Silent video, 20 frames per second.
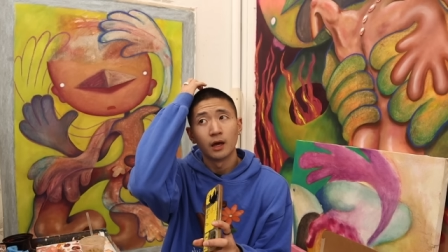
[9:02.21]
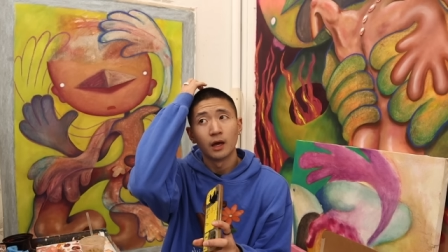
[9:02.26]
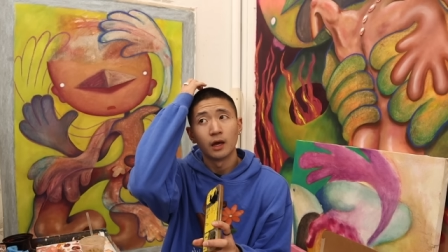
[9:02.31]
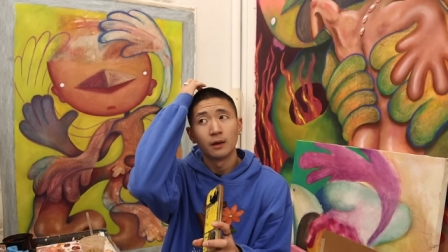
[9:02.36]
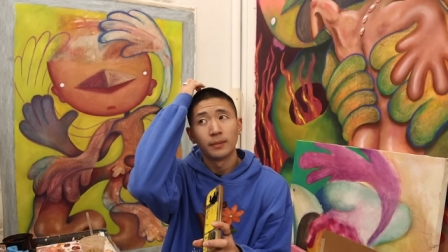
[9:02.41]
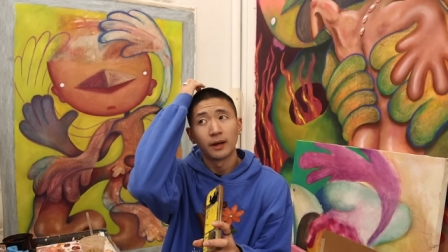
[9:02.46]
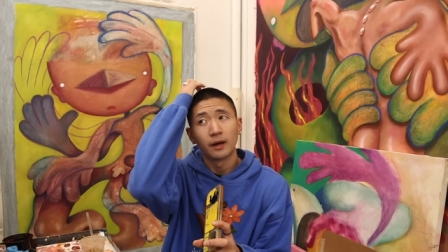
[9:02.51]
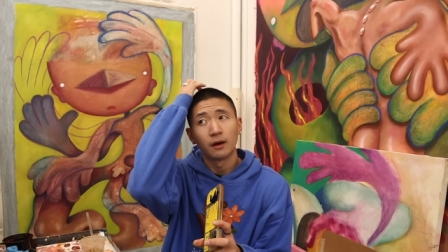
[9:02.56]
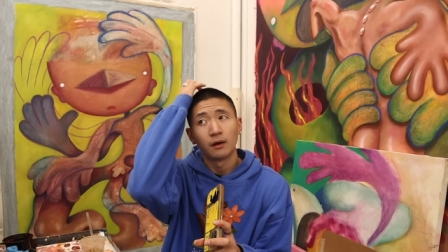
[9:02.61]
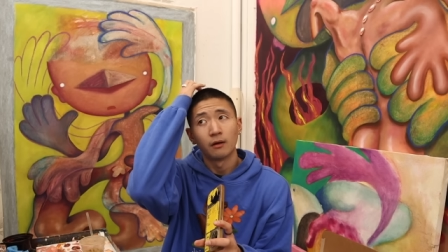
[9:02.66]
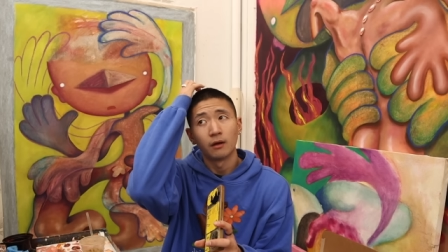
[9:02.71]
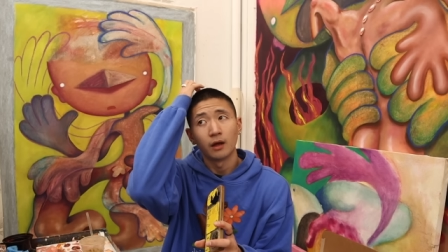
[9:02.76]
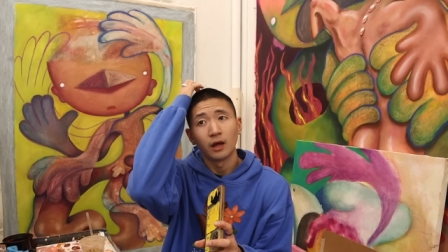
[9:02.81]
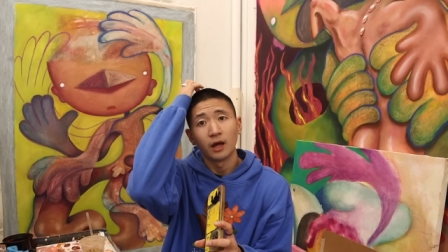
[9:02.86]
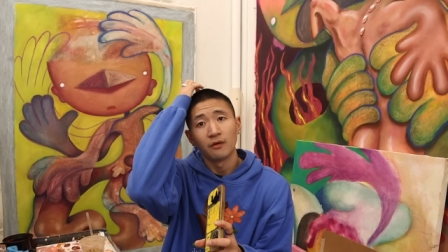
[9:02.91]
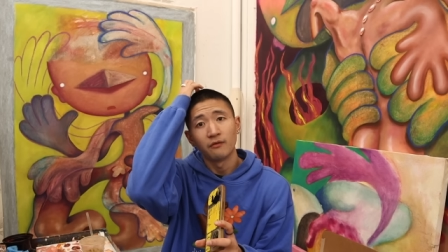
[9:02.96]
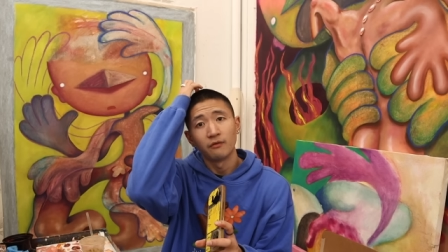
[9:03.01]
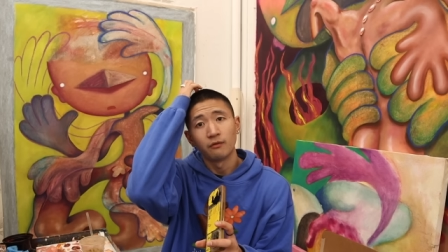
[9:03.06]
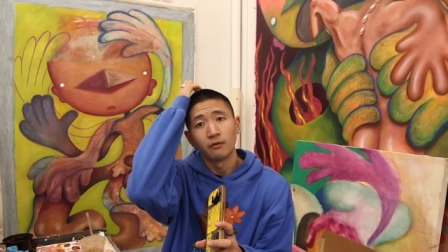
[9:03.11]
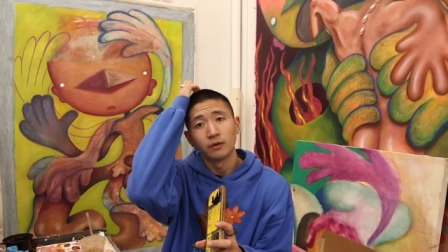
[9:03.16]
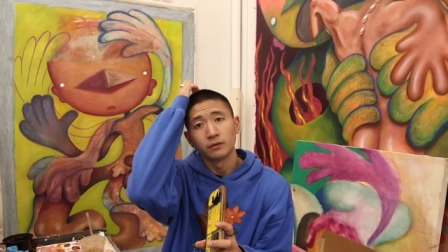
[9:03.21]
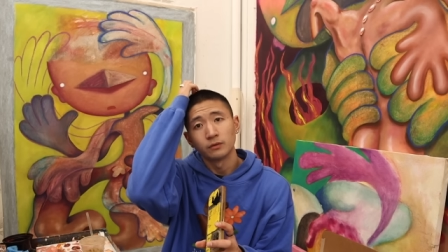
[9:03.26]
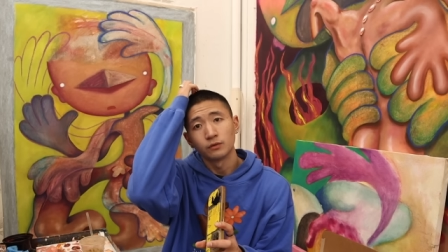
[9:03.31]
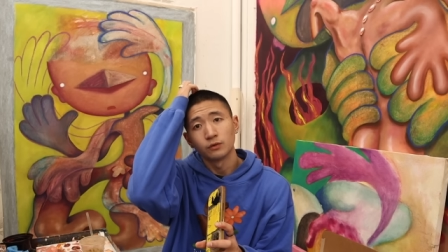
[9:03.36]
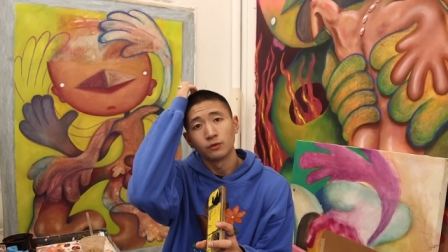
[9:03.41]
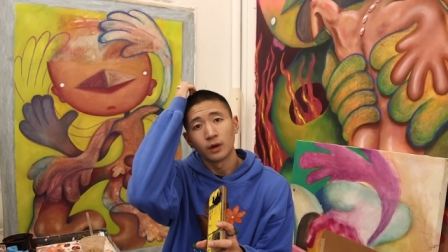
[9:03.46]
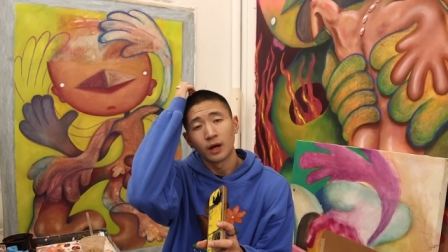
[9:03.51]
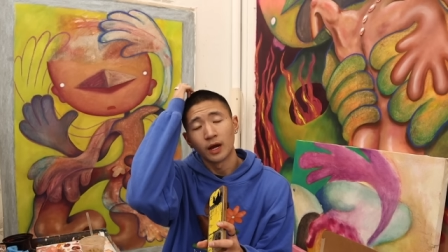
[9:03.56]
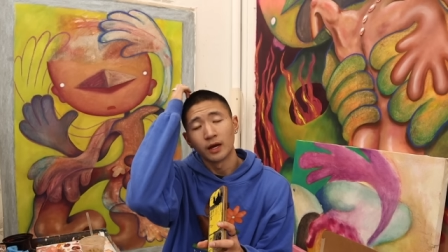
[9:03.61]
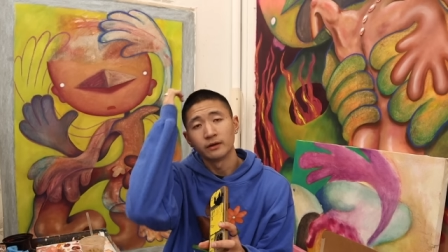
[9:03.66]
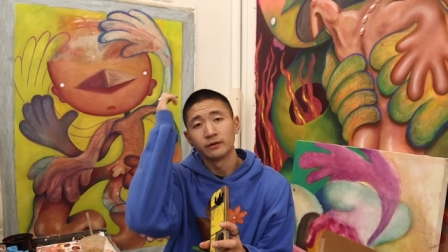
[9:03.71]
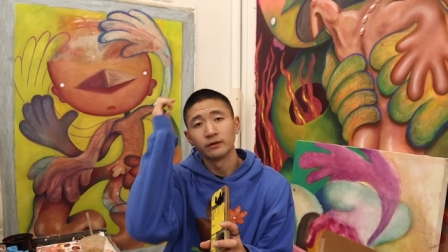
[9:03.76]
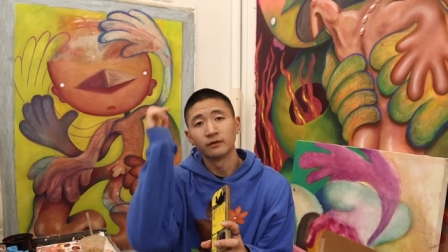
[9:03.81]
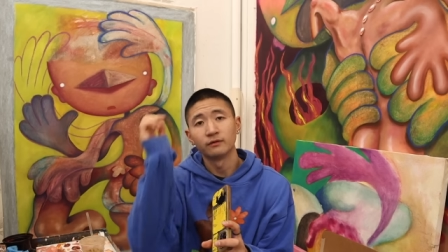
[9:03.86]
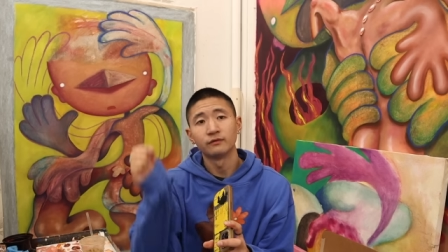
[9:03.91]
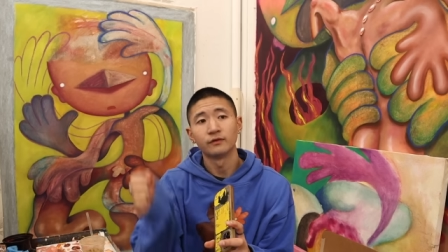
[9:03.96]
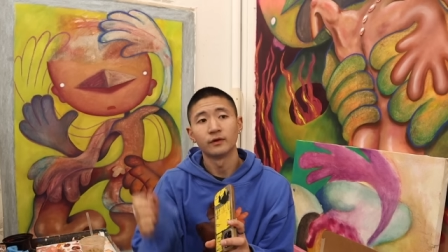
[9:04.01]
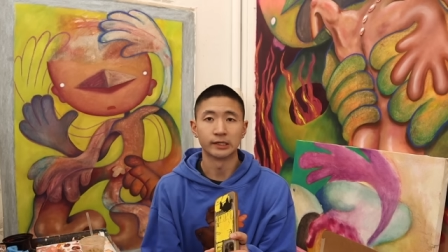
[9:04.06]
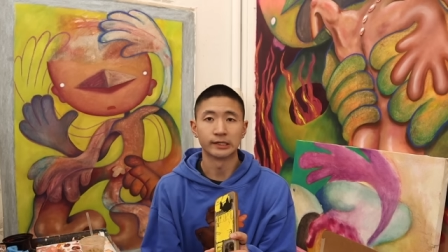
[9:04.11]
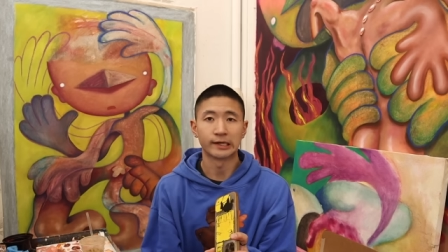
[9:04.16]
about everyone who kind
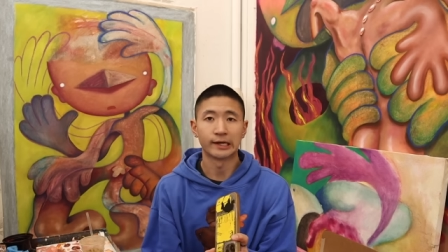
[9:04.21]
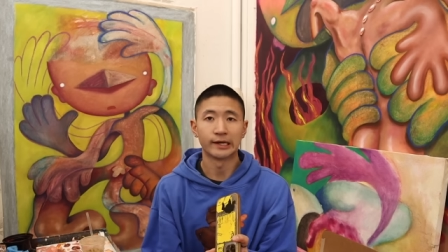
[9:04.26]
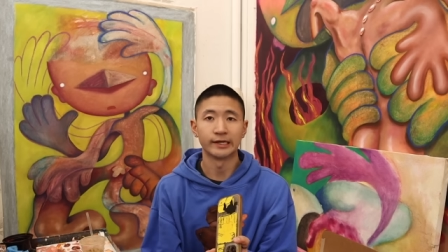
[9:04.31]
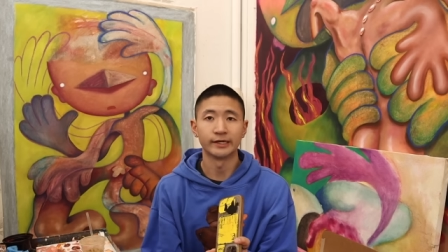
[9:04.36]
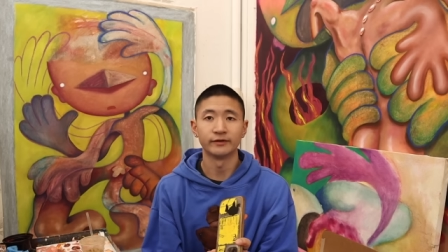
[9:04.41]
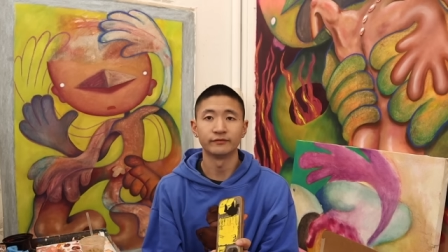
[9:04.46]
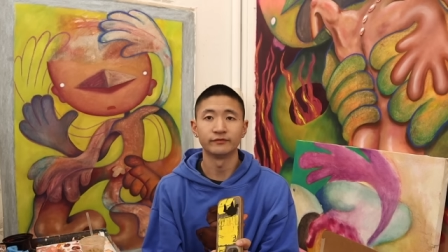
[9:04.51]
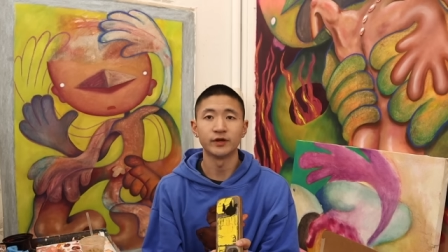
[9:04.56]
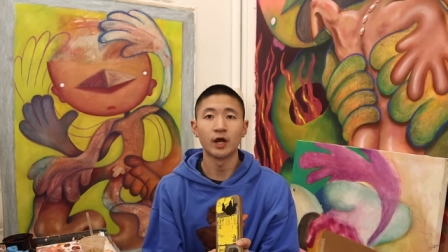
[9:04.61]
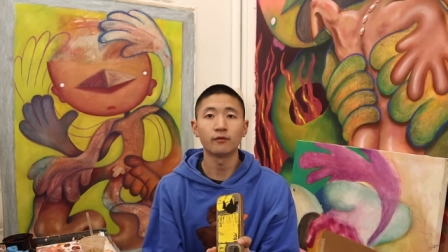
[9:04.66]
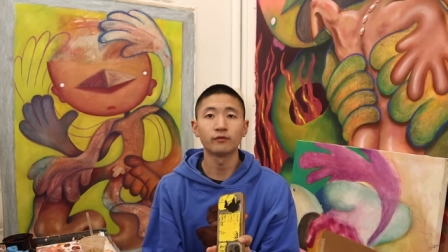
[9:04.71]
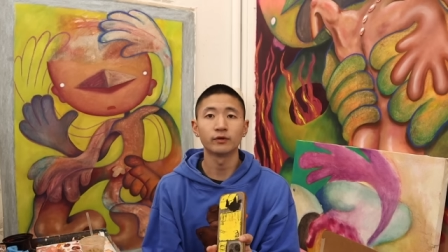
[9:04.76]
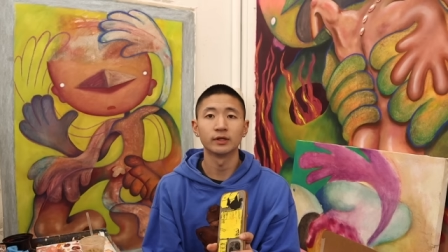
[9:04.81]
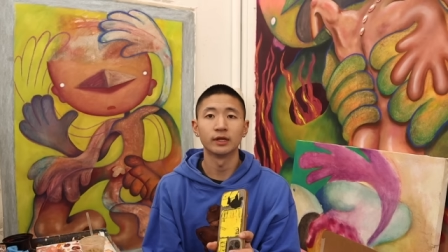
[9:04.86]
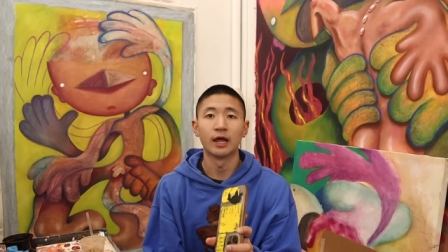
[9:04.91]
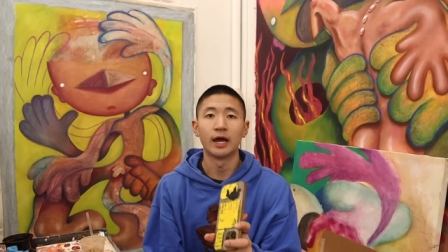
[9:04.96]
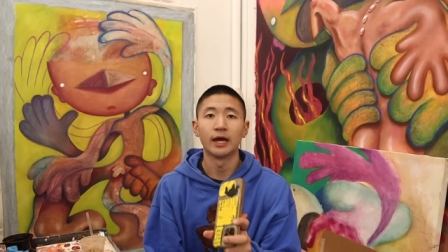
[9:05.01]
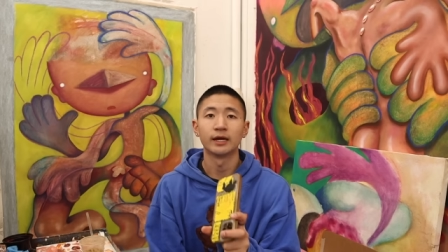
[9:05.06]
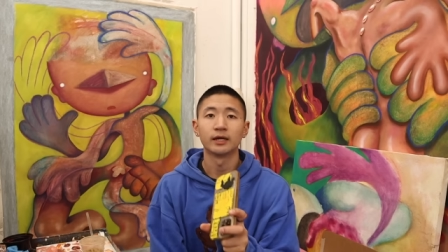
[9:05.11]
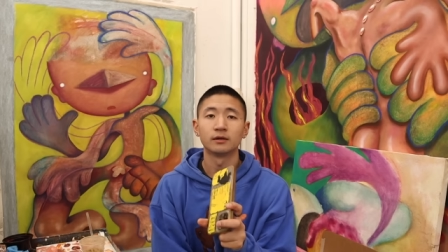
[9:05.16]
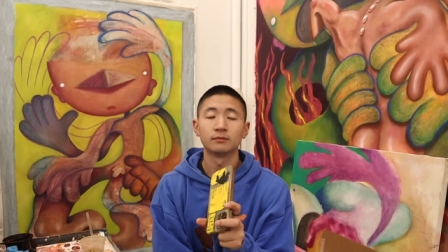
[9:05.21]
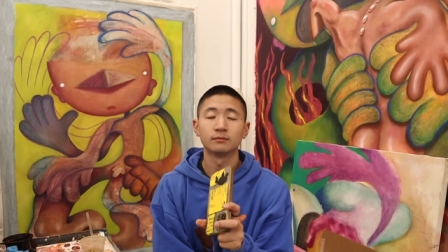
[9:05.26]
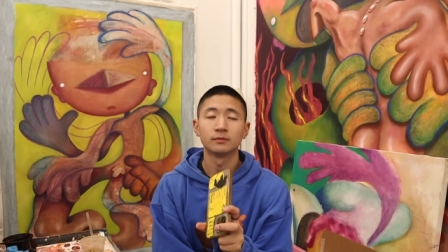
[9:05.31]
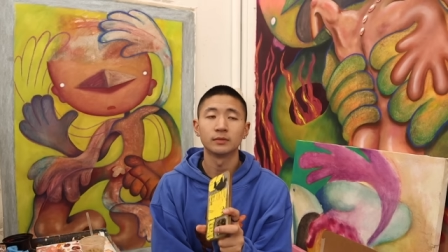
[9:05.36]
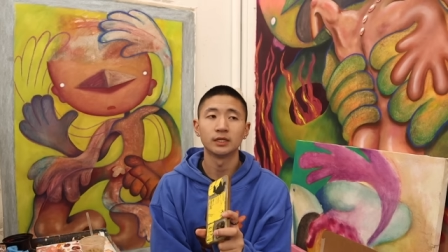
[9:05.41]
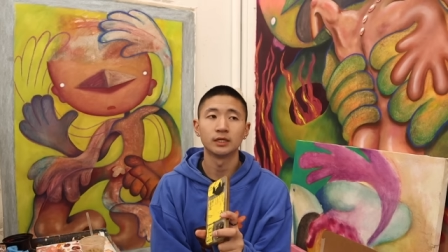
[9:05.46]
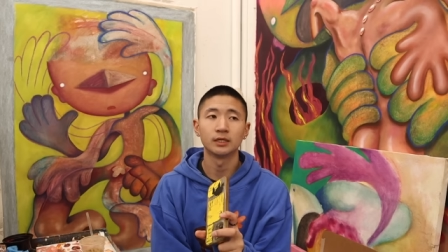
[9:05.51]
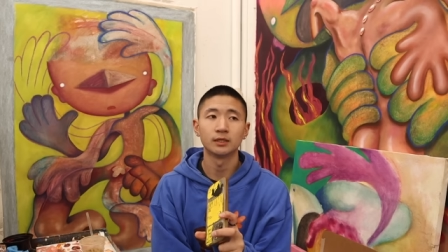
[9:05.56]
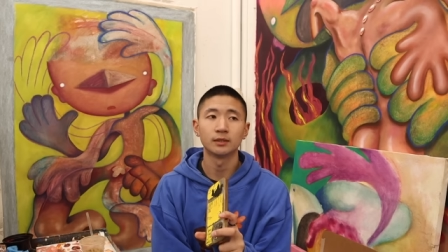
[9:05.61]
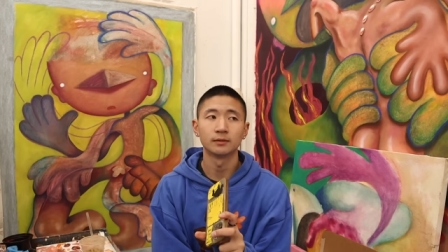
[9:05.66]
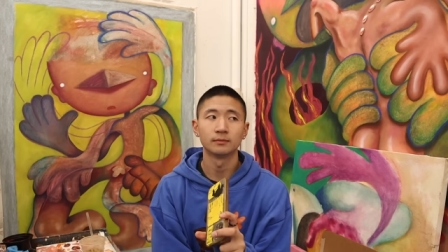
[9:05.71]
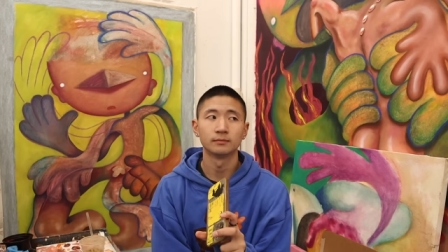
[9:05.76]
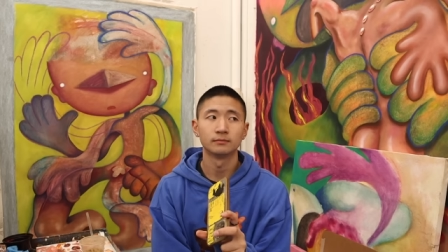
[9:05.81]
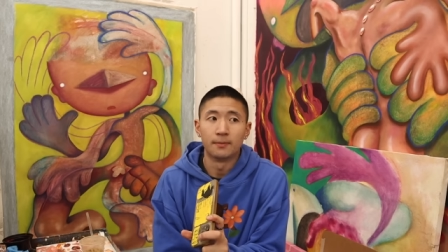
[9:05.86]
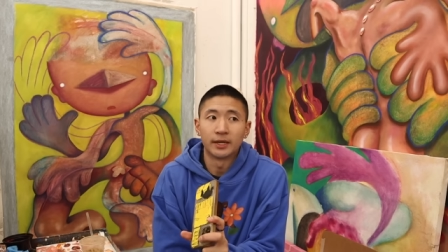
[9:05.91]
of kind of not relying on me.